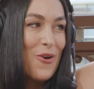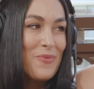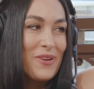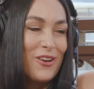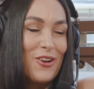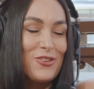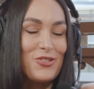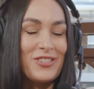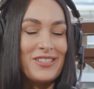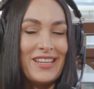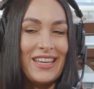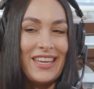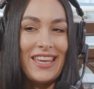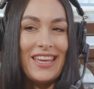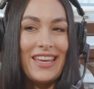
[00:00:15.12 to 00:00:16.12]
Oh my gosh,
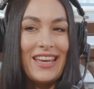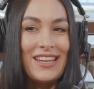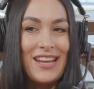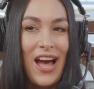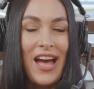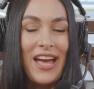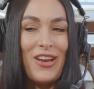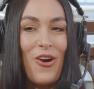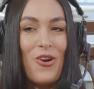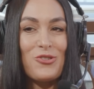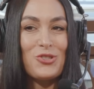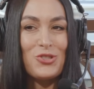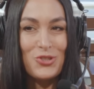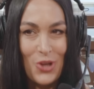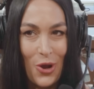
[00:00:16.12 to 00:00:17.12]
Nikki and I are
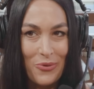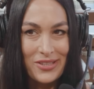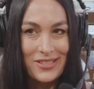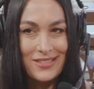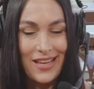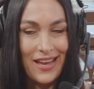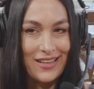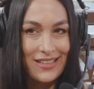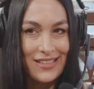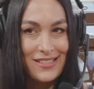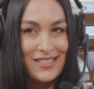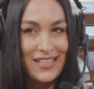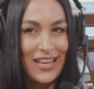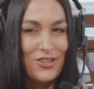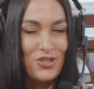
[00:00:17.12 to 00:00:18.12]
so
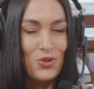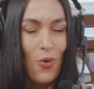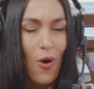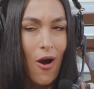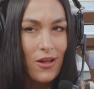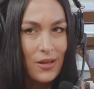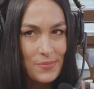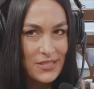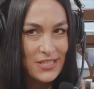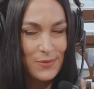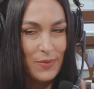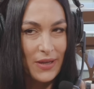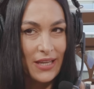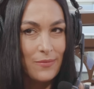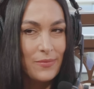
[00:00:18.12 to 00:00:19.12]
excited to catch you all up to
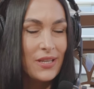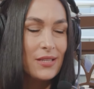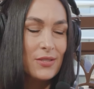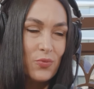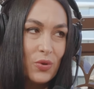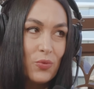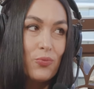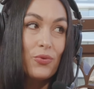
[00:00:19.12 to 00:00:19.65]
speed because we